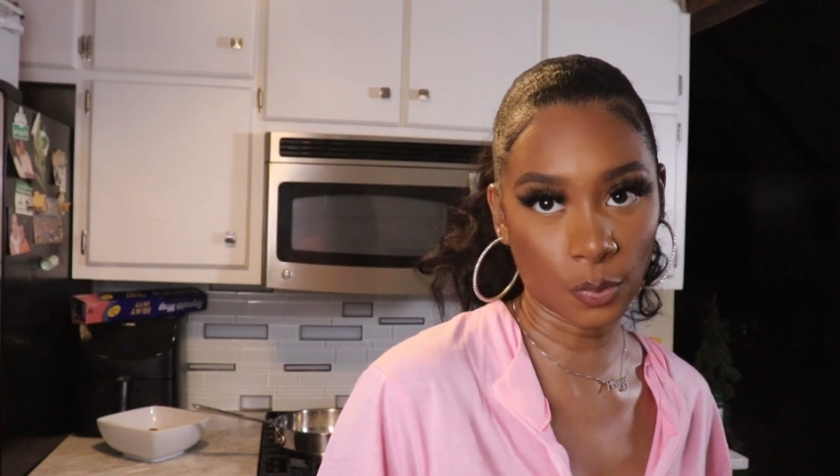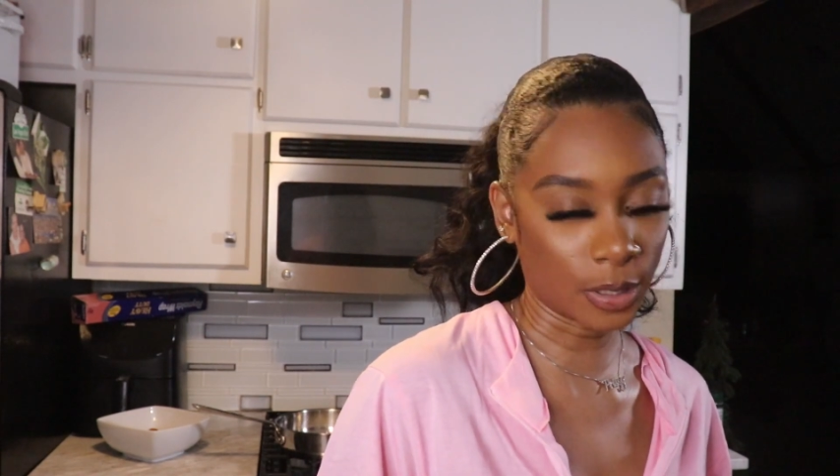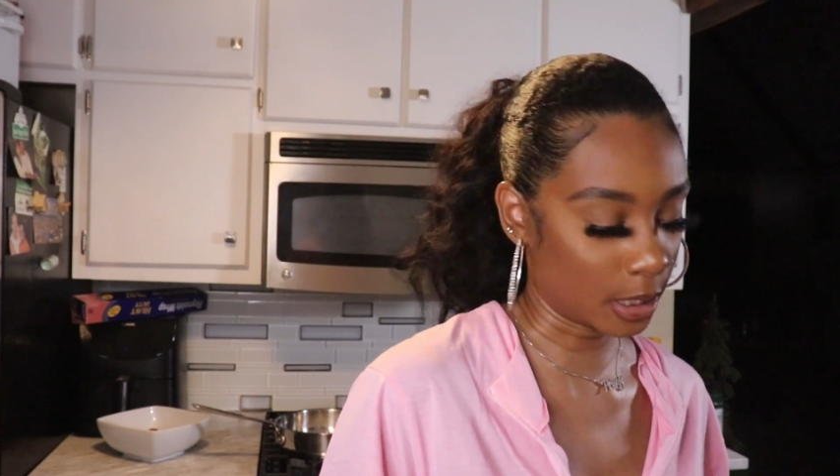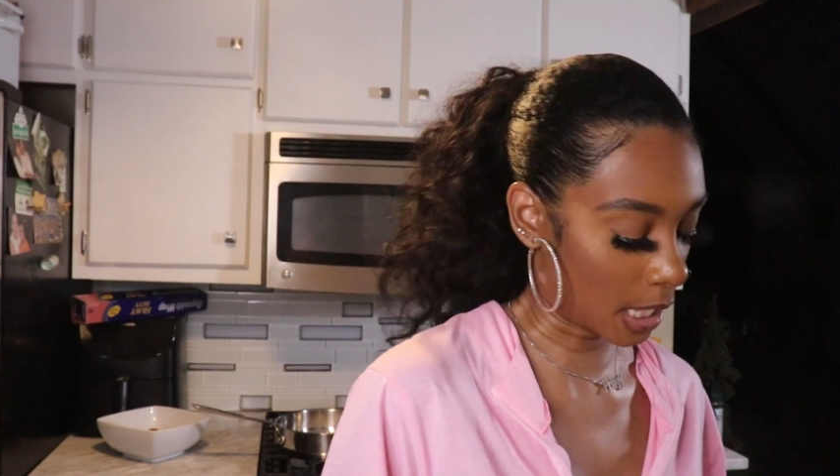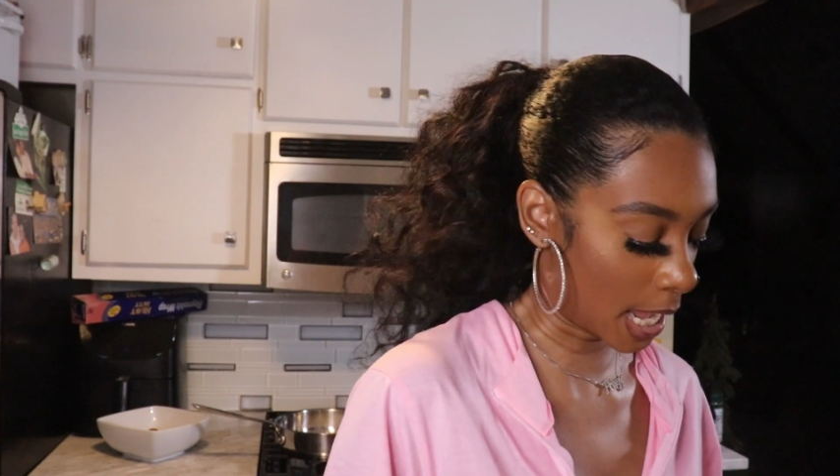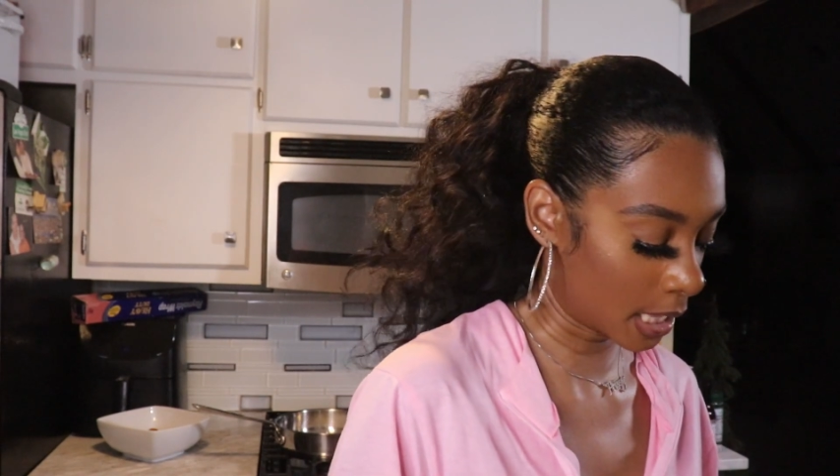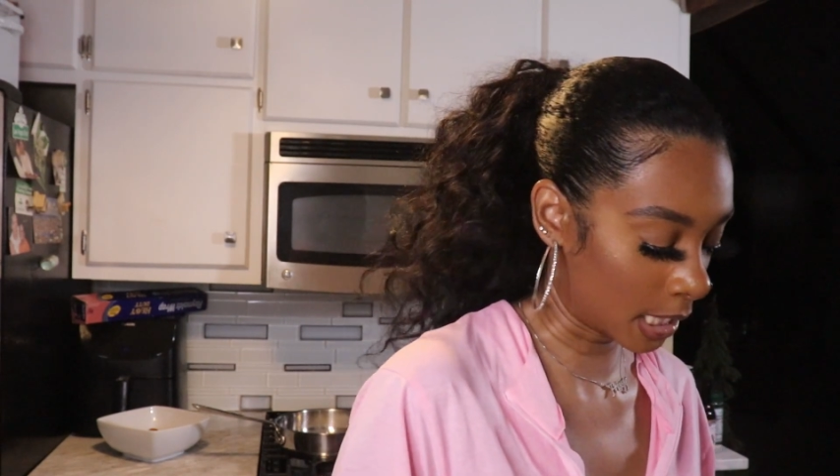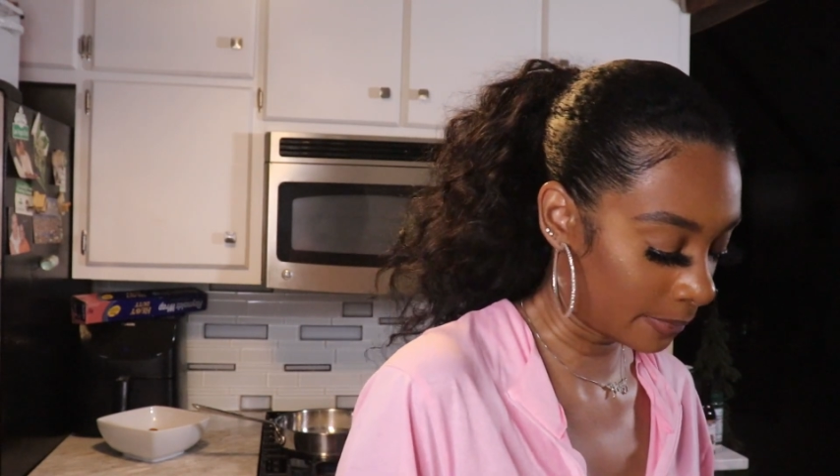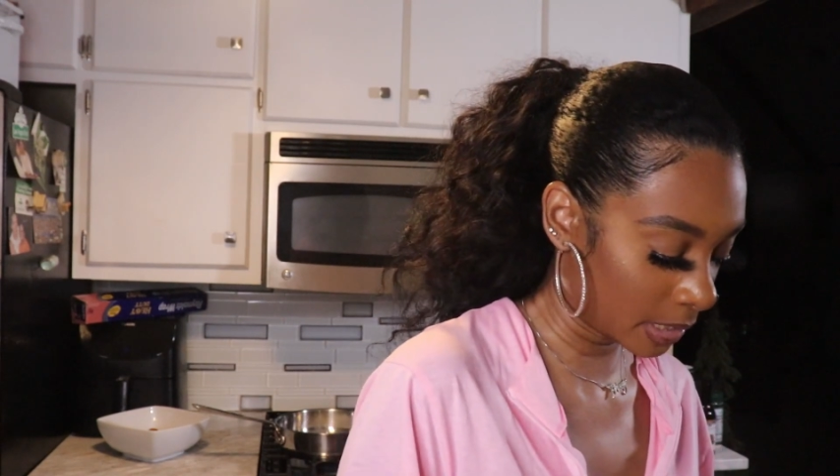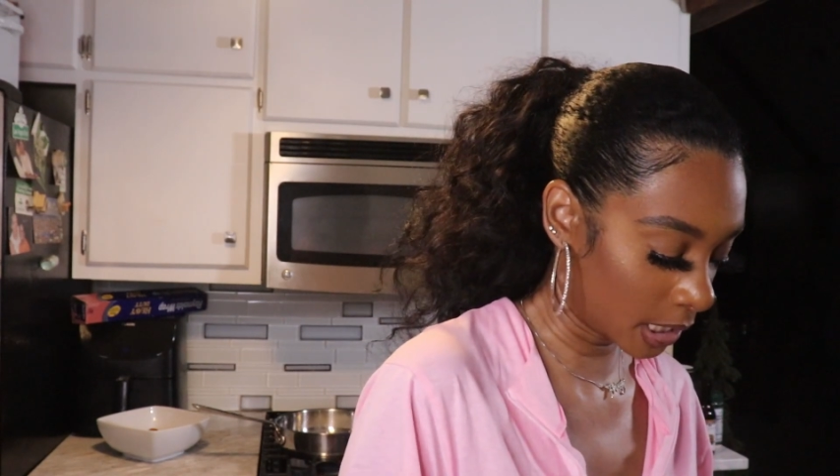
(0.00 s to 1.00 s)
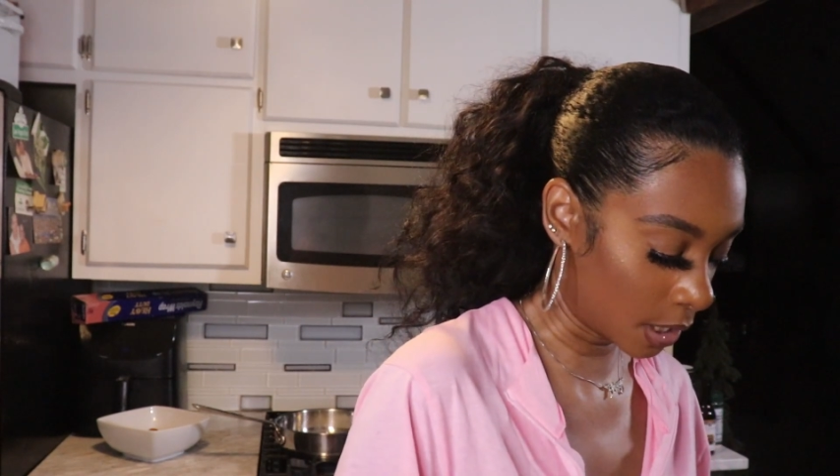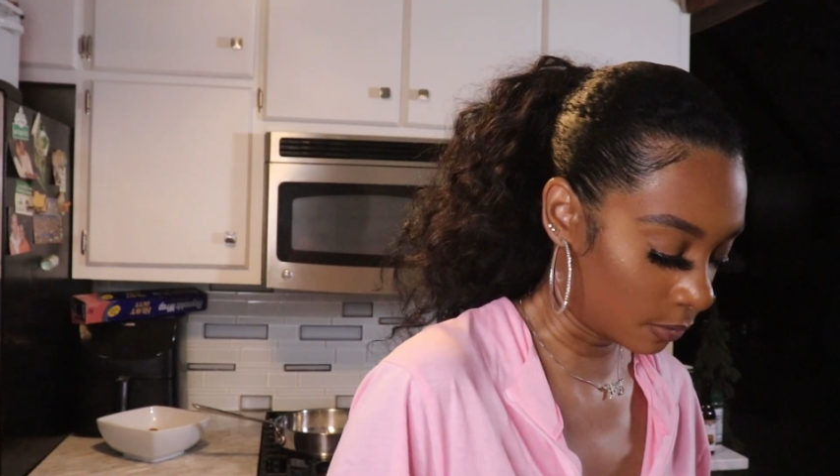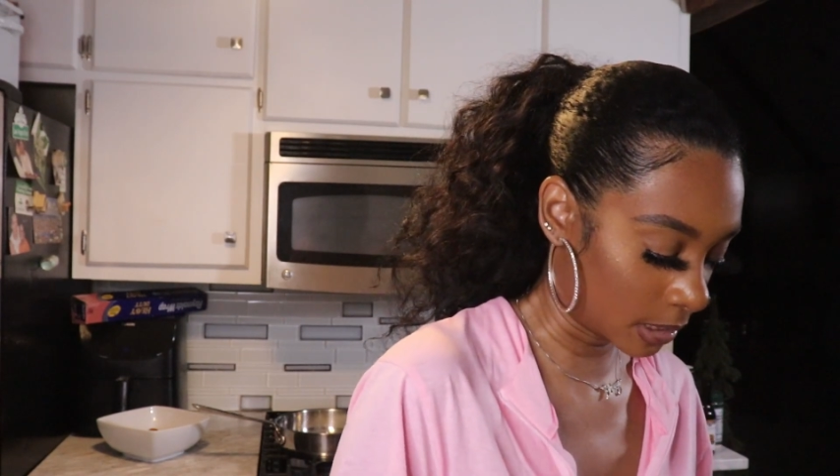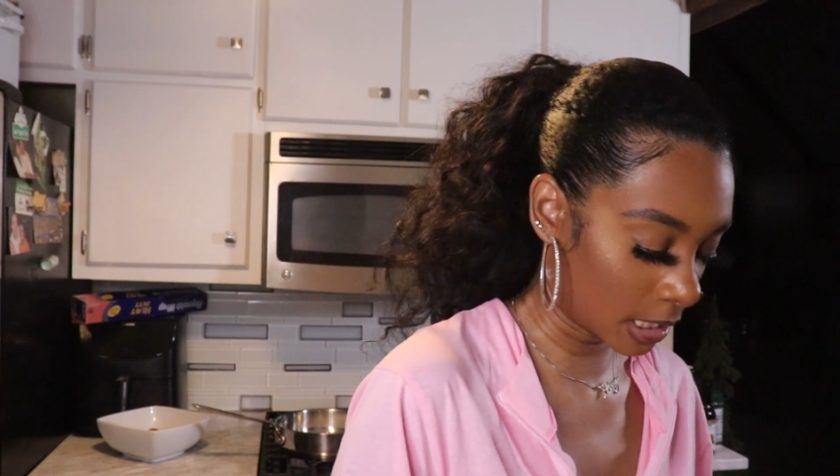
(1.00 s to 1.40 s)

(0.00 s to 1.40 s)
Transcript: on? Like, let me know.